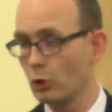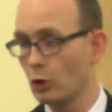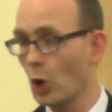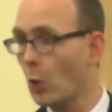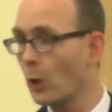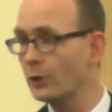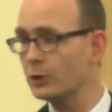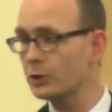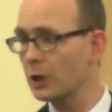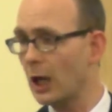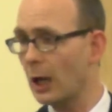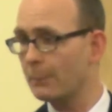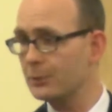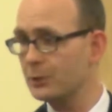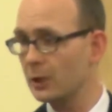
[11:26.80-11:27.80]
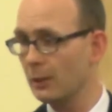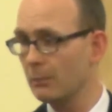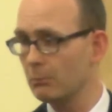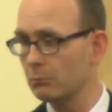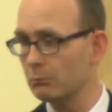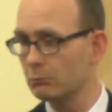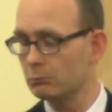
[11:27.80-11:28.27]
No one stops
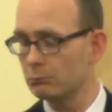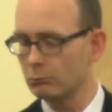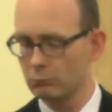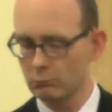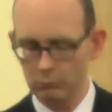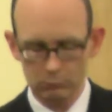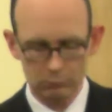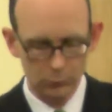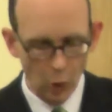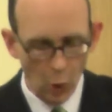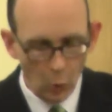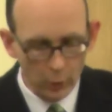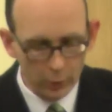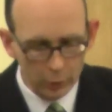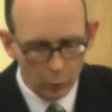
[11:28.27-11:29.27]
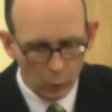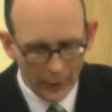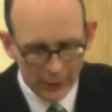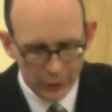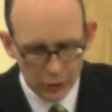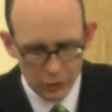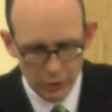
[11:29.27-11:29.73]
him. No one
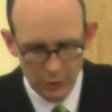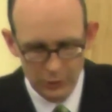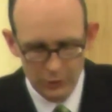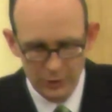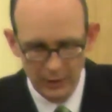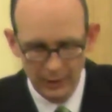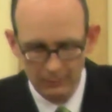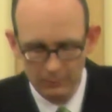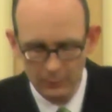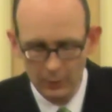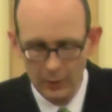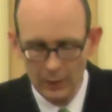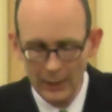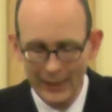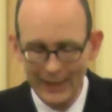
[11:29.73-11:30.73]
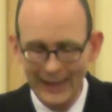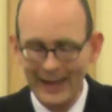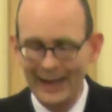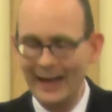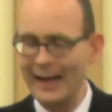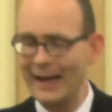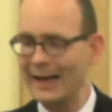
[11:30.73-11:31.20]
questions him.
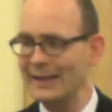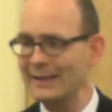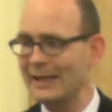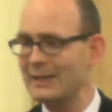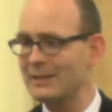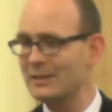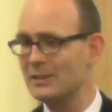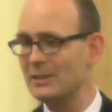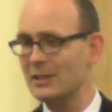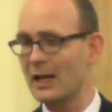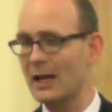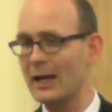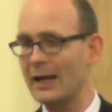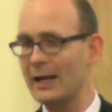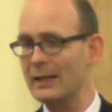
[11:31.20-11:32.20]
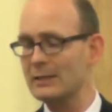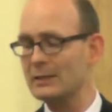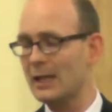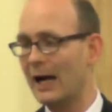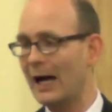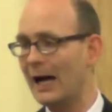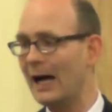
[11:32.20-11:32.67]
And he
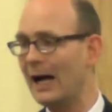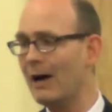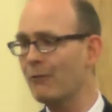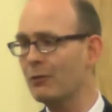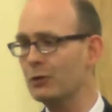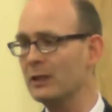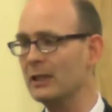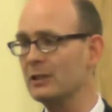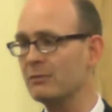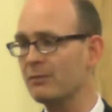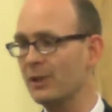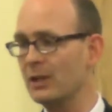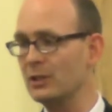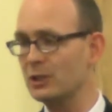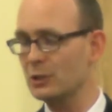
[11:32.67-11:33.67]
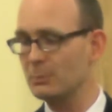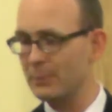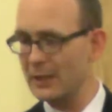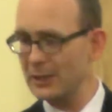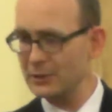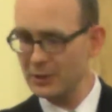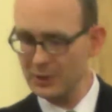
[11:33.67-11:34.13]
decides after he has finished his
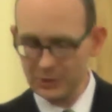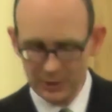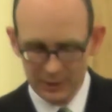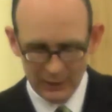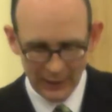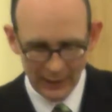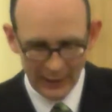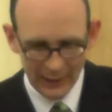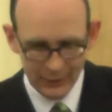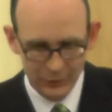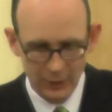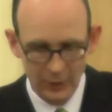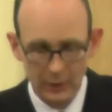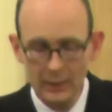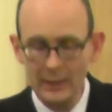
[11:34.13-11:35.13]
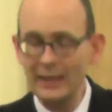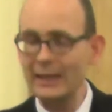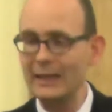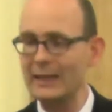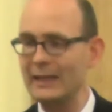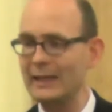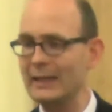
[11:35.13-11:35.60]
business in Gaza,
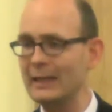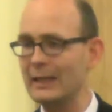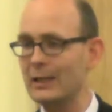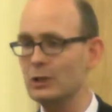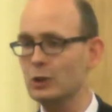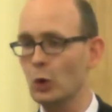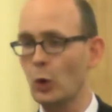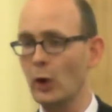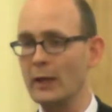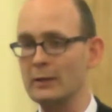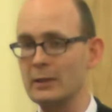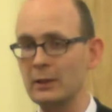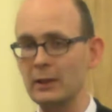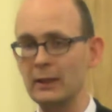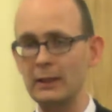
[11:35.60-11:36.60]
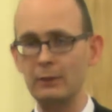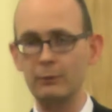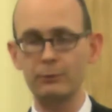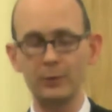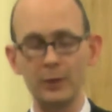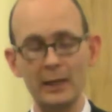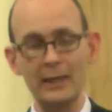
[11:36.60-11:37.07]
he is going to
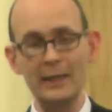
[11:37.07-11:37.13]
leave